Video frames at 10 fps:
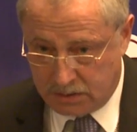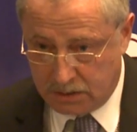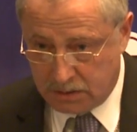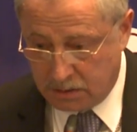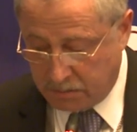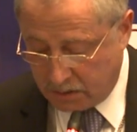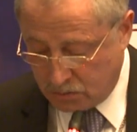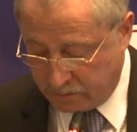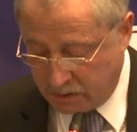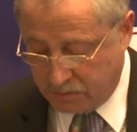This is
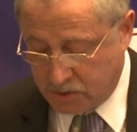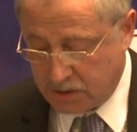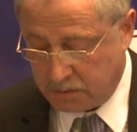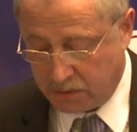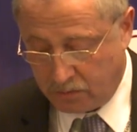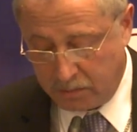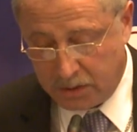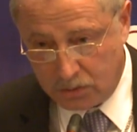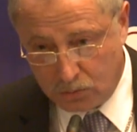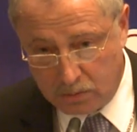a research
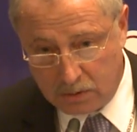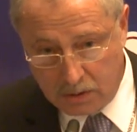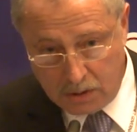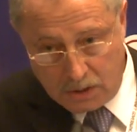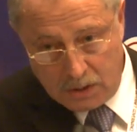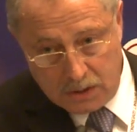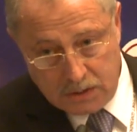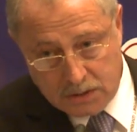organization that was established in